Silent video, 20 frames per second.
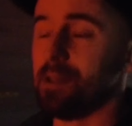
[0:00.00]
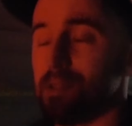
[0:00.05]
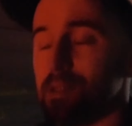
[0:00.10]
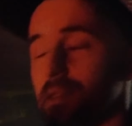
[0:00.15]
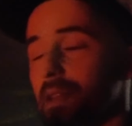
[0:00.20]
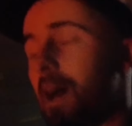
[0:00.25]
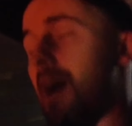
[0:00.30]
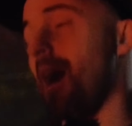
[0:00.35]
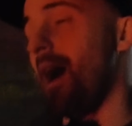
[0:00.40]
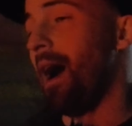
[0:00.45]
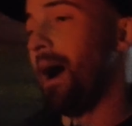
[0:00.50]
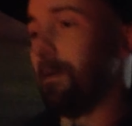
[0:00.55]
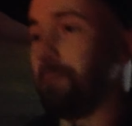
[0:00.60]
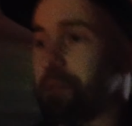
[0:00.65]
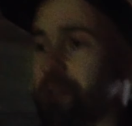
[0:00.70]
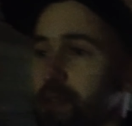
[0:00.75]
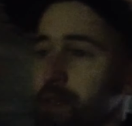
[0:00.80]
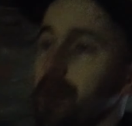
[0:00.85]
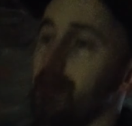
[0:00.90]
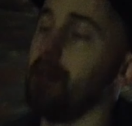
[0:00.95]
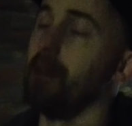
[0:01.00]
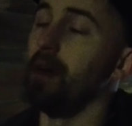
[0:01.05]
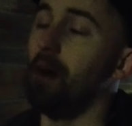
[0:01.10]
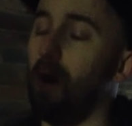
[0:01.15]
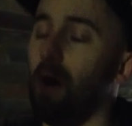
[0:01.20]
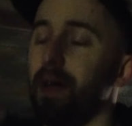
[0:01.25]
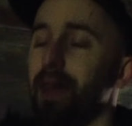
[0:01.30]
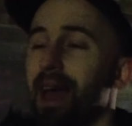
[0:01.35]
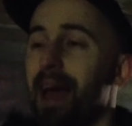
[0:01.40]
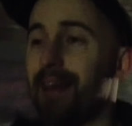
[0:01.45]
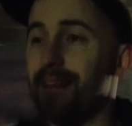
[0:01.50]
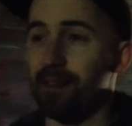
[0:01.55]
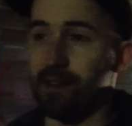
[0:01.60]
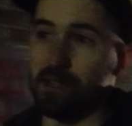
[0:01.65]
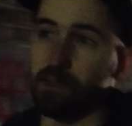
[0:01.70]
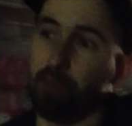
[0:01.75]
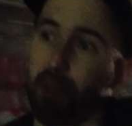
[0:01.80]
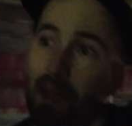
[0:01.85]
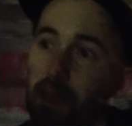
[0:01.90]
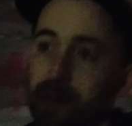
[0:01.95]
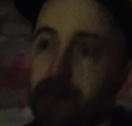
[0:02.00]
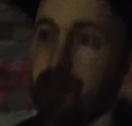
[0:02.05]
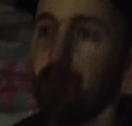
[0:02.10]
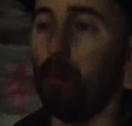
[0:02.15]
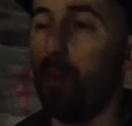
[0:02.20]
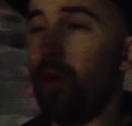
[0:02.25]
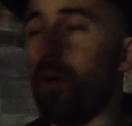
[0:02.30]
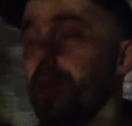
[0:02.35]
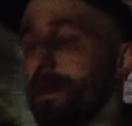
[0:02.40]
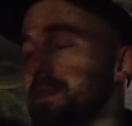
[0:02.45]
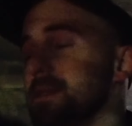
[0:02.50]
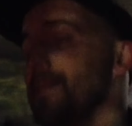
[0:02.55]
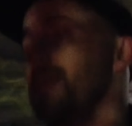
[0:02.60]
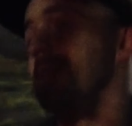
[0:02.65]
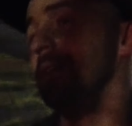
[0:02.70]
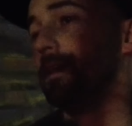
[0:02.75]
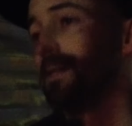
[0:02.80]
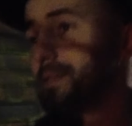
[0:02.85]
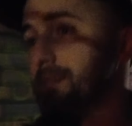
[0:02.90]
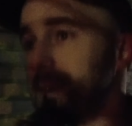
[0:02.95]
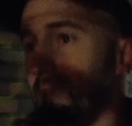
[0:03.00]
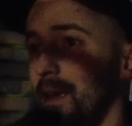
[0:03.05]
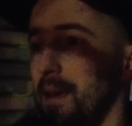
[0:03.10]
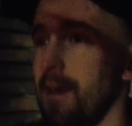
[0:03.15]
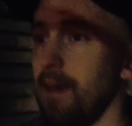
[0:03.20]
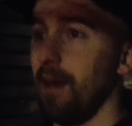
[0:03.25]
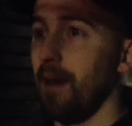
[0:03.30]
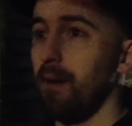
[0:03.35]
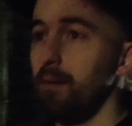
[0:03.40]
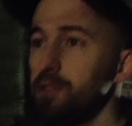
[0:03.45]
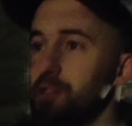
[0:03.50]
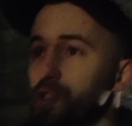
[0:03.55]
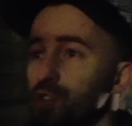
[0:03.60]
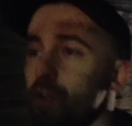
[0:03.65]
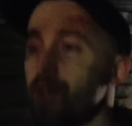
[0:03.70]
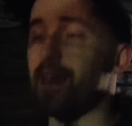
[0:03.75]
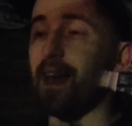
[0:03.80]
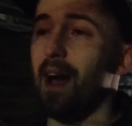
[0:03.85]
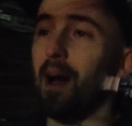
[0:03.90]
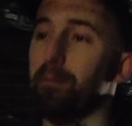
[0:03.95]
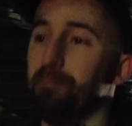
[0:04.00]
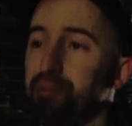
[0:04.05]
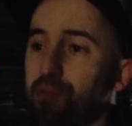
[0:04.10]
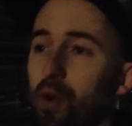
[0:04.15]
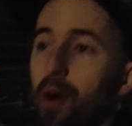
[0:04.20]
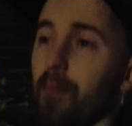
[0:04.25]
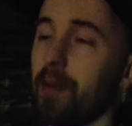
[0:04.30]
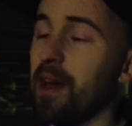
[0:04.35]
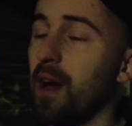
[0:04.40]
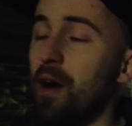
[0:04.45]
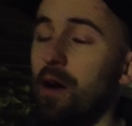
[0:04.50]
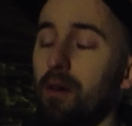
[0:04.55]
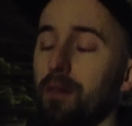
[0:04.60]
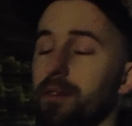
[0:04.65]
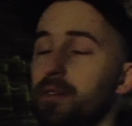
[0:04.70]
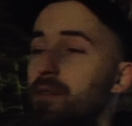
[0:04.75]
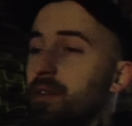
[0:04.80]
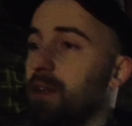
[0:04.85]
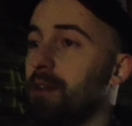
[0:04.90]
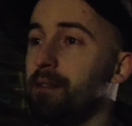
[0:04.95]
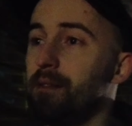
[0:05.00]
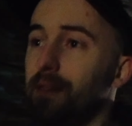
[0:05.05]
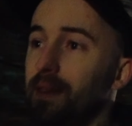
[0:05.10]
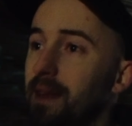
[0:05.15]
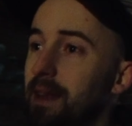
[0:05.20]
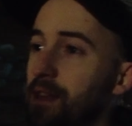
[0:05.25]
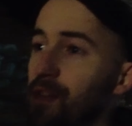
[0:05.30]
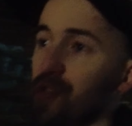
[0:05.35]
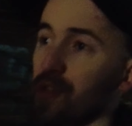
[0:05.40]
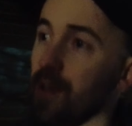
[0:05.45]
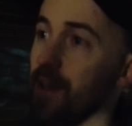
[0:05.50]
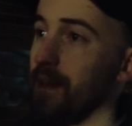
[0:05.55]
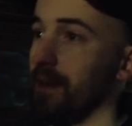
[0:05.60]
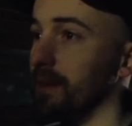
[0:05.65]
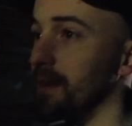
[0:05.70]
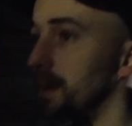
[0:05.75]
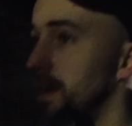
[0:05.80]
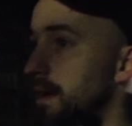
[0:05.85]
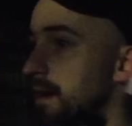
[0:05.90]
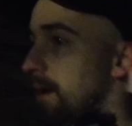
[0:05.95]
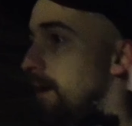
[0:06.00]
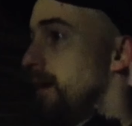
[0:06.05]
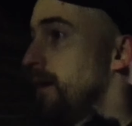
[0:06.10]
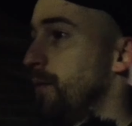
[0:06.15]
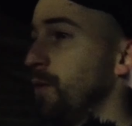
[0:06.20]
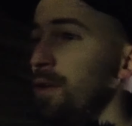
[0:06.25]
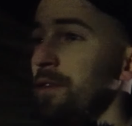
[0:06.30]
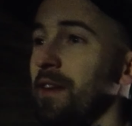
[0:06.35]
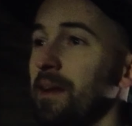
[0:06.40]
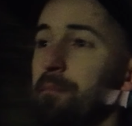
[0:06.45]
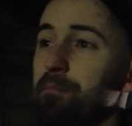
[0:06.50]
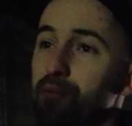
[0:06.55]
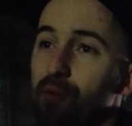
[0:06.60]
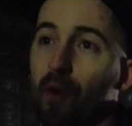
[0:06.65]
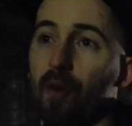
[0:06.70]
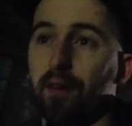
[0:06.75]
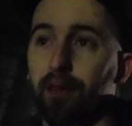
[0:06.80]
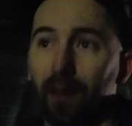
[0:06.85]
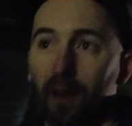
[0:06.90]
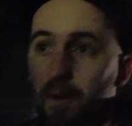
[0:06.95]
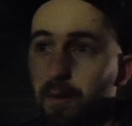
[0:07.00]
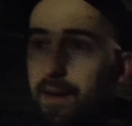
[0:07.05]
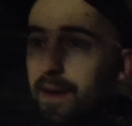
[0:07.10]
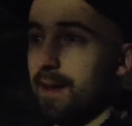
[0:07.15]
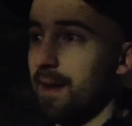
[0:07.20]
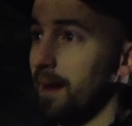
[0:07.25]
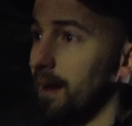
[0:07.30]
is an absolute. I hate this place. What is this? We're just trying to get out of Brighton. We can't. Literally. We're not even in Brighton, are we?